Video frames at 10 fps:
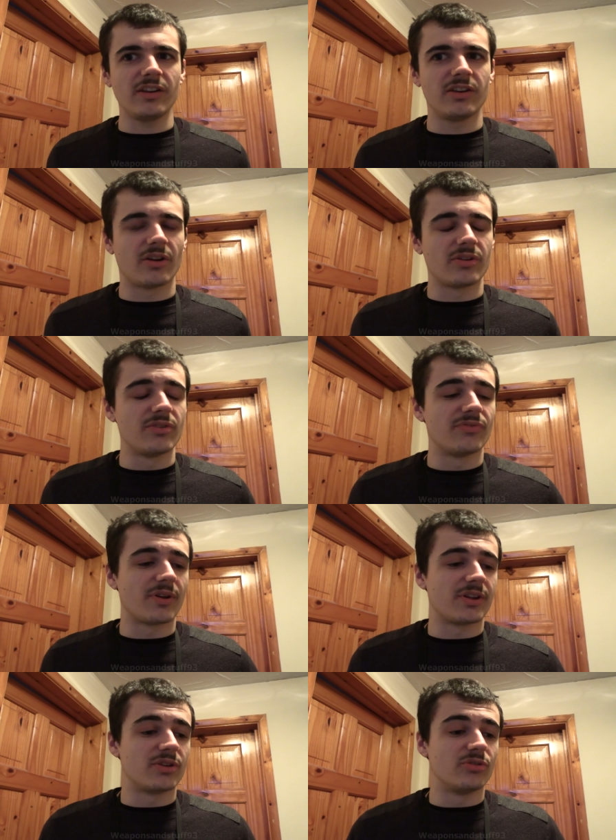you know,
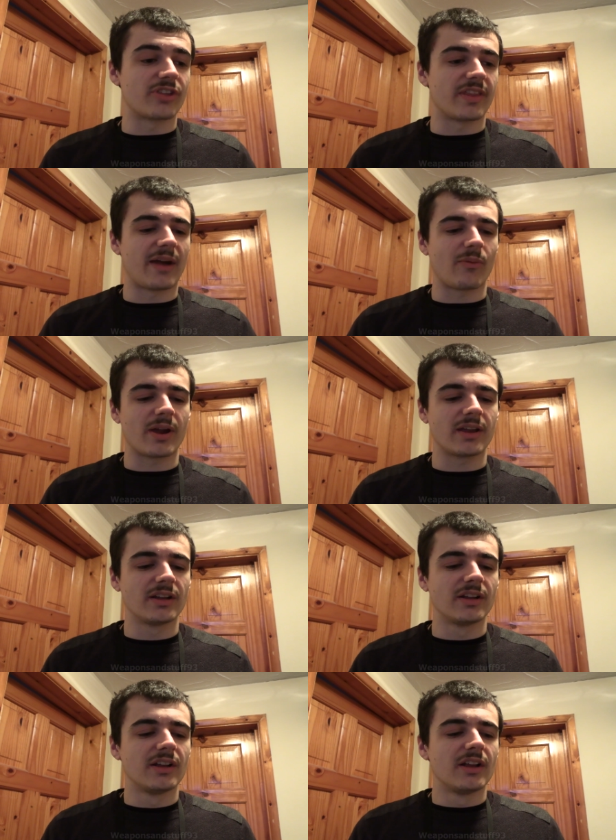you've used it that way
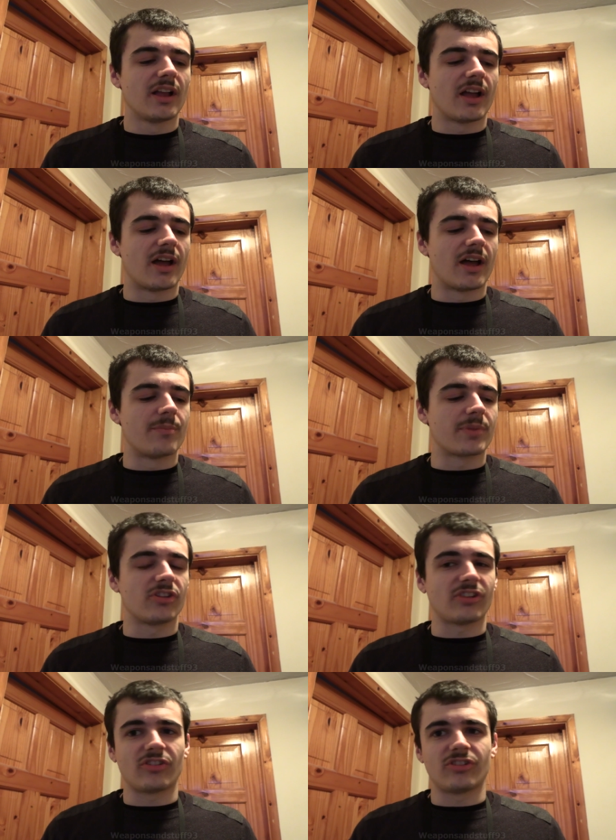um,
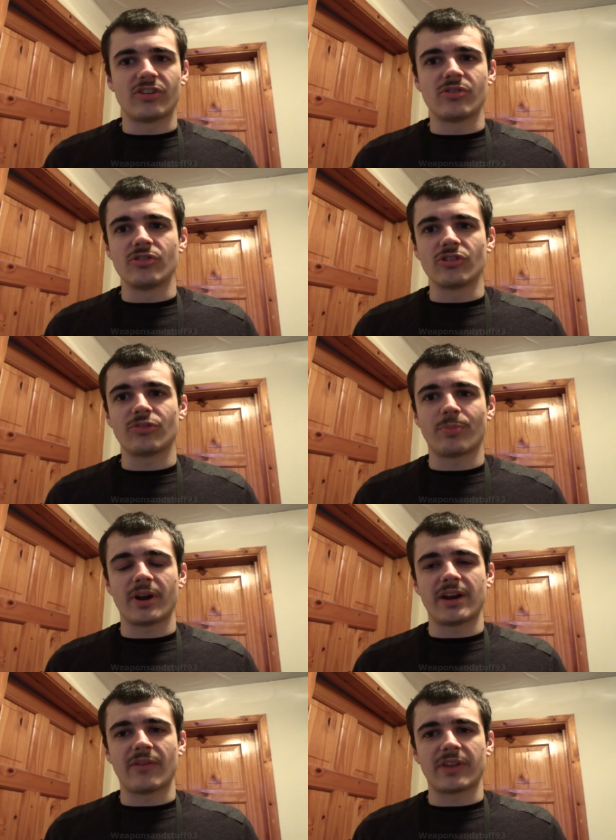because as I said you can just
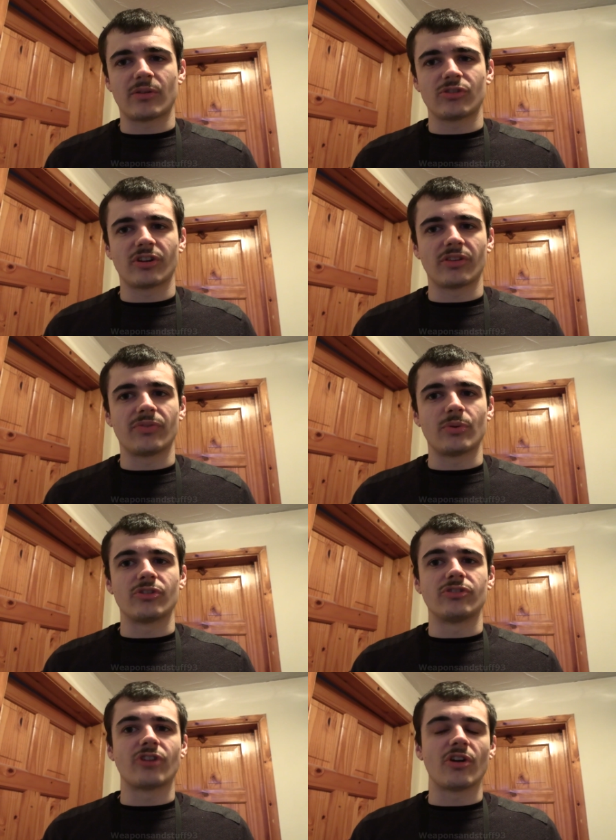spray down the outside of the
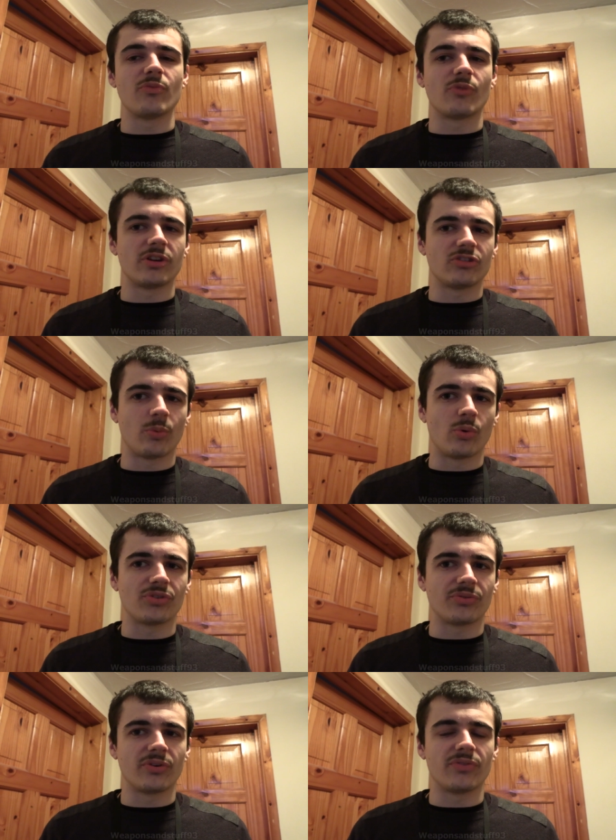filter. Don't rinse
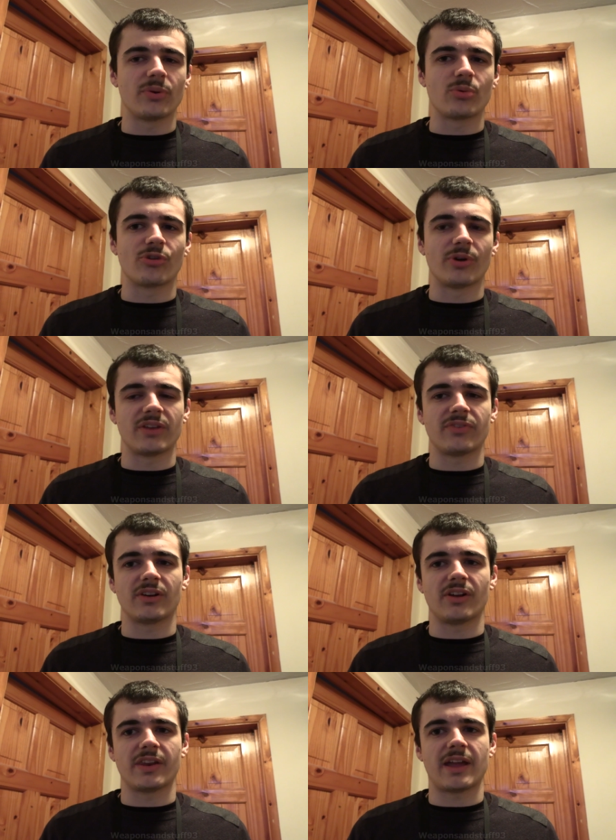water through the filter or
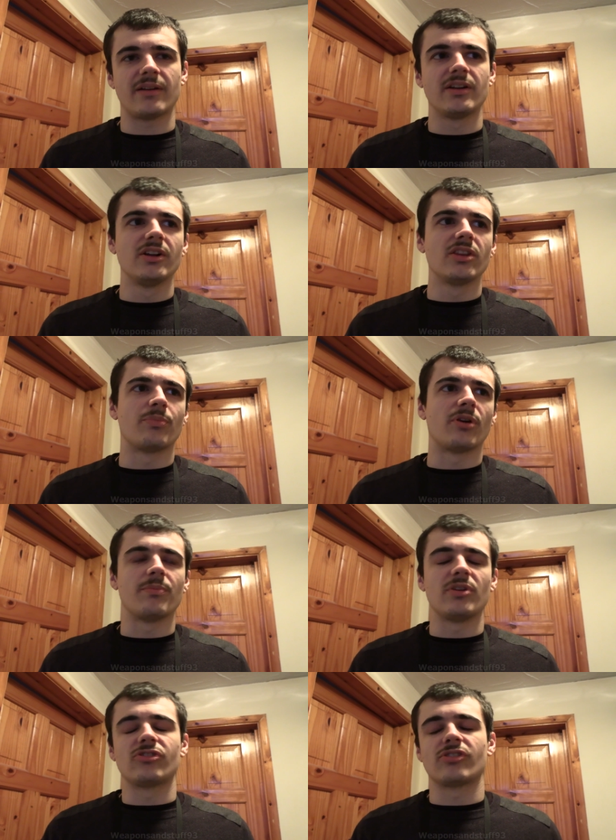anything like that. The
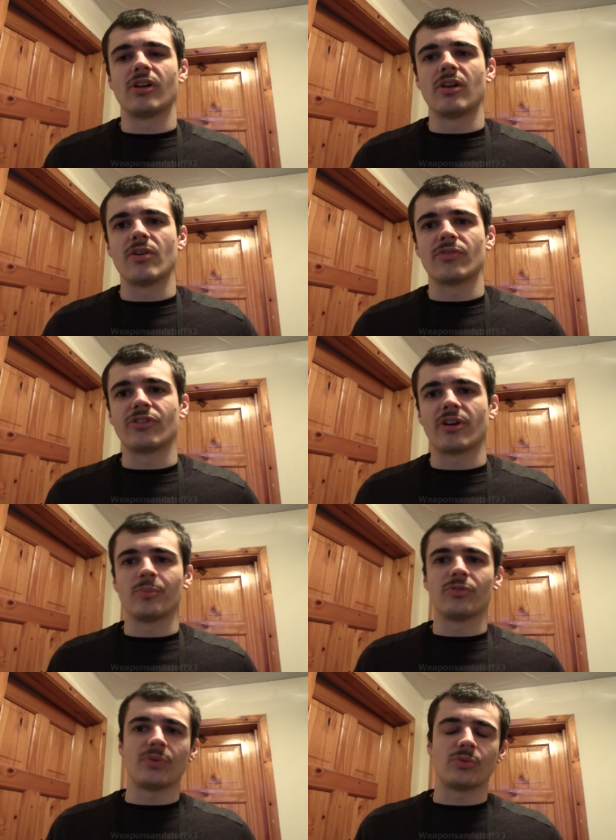problem is a lot of the
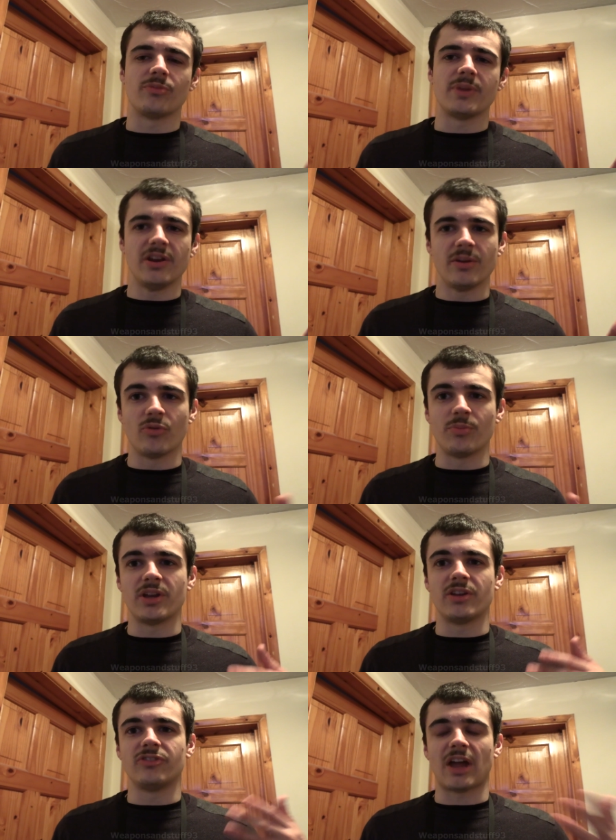times filter medium will
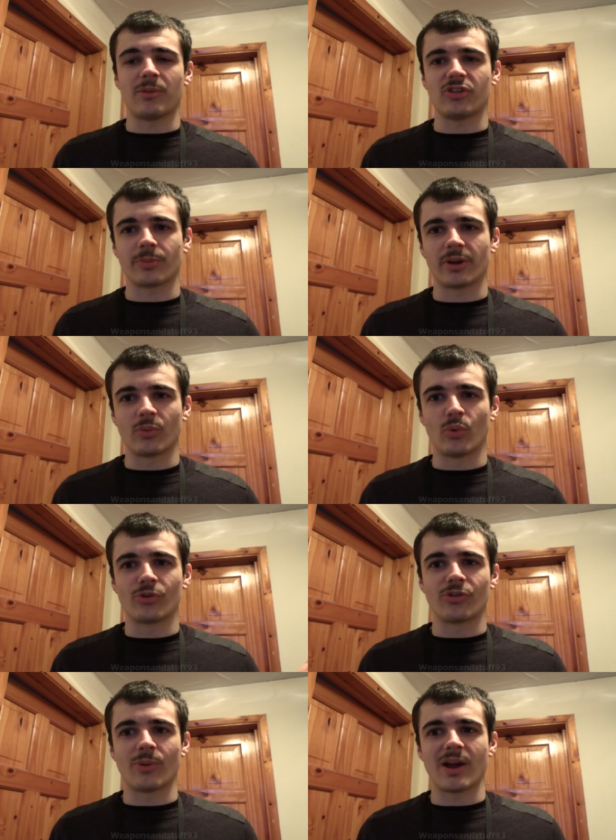be damaged by the
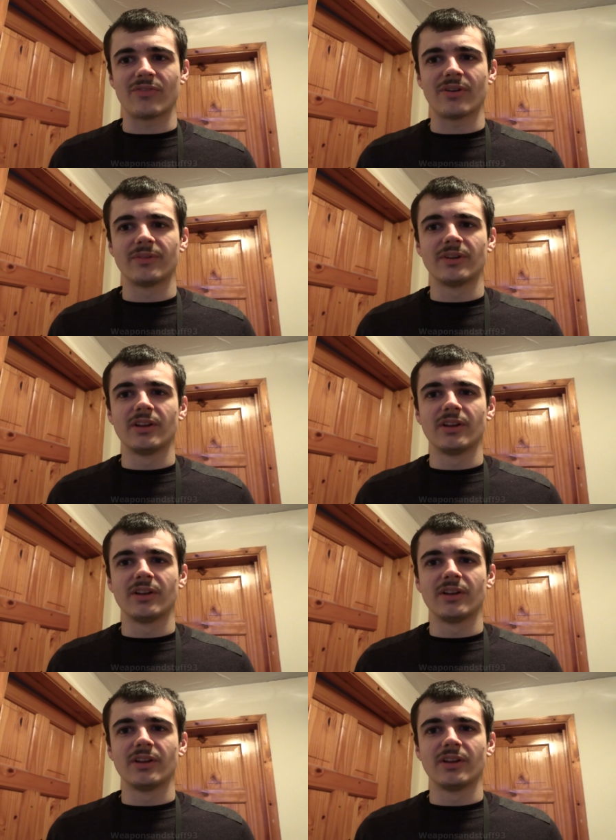water or whatever.